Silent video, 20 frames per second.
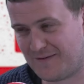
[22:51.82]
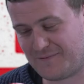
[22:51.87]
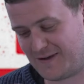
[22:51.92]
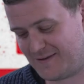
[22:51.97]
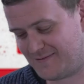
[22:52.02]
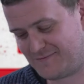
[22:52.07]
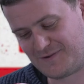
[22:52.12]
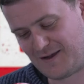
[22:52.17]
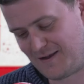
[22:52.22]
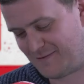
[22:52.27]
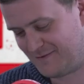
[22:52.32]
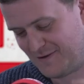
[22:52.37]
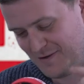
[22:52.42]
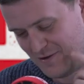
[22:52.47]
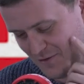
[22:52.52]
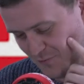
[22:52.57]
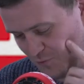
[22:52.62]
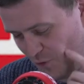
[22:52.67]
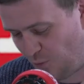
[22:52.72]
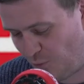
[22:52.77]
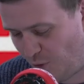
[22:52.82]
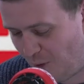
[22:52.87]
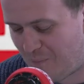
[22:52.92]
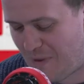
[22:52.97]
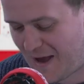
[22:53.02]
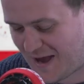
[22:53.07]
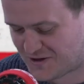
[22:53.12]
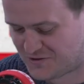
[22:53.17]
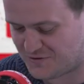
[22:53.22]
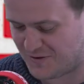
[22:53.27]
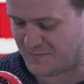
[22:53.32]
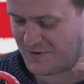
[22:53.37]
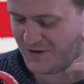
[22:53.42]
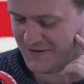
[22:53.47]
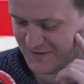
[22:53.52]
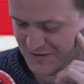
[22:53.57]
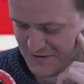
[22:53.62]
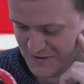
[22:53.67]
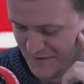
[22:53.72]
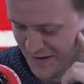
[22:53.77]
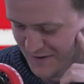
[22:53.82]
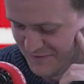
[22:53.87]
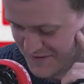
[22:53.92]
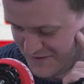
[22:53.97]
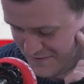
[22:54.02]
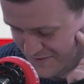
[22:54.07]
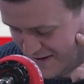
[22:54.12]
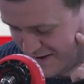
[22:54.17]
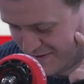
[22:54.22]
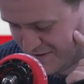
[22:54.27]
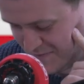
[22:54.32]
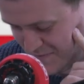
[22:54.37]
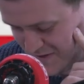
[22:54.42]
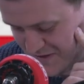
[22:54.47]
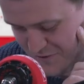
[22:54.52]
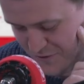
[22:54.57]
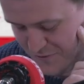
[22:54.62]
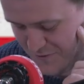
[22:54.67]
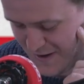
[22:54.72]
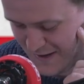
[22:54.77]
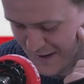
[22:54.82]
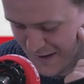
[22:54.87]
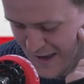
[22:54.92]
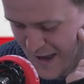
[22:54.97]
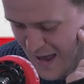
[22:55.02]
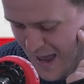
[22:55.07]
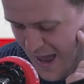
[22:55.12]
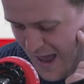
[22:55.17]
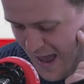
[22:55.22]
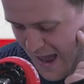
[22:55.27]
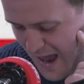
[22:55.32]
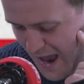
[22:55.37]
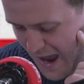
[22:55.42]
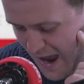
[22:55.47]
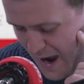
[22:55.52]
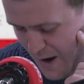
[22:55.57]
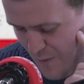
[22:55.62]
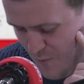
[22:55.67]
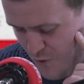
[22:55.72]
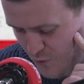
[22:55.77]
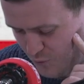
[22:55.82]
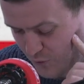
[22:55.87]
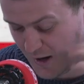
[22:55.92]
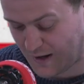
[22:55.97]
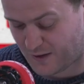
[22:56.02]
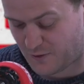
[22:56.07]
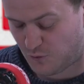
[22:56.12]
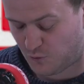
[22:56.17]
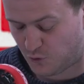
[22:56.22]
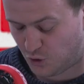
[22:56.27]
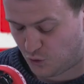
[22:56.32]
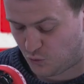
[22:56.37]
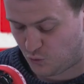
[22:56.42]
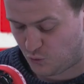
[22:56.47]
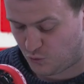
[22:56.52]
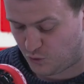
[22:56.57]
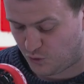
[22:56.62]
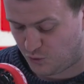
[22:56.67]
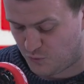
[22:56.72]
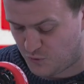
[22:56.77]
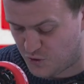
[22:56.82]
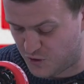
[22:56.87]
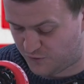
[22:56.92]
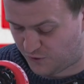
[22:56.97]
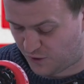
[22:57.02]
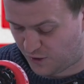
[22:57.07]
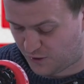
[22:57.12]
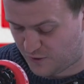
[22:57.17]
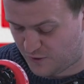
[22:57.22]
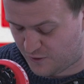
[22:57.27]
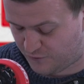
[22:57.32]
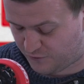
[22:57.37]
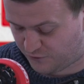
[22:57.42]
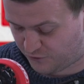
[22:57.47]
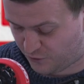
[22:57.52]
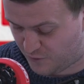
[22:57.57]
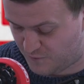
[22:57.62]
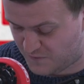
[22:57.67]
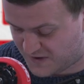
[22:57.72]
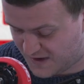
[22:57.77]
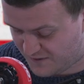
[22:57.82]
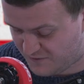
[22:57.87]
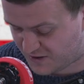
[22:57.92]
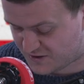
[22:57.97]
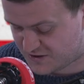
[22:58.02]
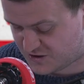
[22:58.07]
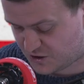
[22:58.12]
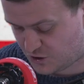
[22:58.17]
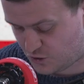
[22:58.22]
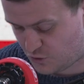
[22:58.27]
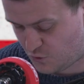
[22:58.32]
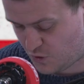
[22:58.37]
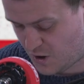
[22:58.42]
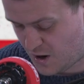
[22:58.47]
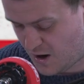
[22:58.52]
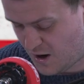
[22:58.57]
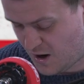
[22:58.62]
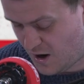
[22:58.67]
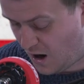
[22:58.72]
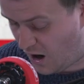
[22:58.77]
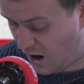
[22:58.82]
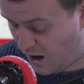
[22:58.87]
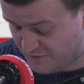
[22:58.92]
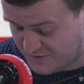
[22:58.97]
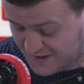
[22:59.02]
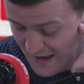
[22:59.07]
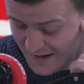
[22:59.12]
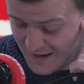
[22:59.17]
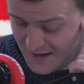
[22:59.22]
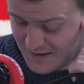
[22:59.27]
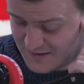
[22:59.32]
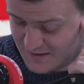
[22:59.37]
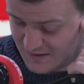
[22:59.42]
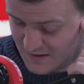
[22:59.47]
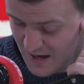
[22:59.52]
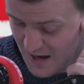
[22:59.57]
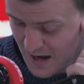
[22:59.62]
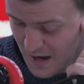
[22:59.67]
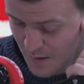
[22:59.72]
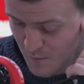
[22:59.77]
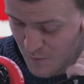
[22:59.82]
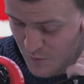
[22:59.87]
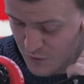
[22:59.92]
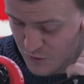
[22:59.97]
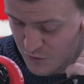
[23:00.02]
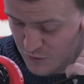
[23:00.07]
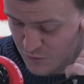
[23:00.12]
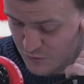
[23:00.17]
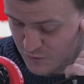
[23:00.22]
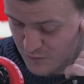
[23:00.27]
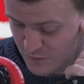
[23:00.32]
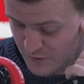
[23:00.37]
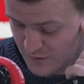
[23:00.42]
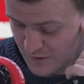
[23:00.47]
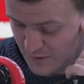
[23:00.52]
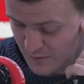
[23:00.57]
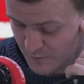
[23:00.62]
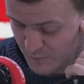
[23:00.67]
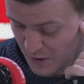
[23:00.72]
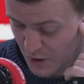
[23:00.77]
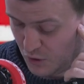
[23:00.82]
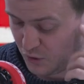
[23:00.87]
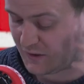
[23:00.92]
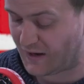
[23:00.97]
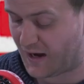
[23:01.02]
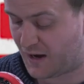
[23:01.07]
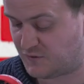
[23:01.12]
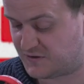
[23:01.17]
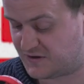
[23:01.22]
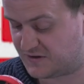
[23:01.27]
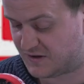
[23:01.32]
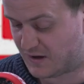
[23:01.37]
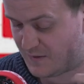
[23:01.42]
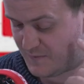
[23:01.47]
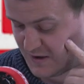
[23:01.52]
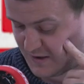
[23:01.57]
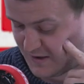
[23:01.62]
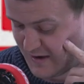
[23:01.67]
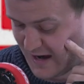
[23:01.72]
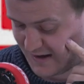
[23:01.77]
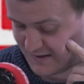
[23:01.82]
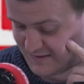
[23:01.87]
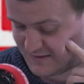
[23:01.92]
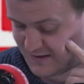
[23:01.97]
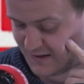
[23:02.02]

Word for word: I mean, wow. What what better tribute could you have to uh, to Mister Origi? Um, right, well, we'll move on from Divock to Harvey Elliott, um, who, by all accounts, is going to be the next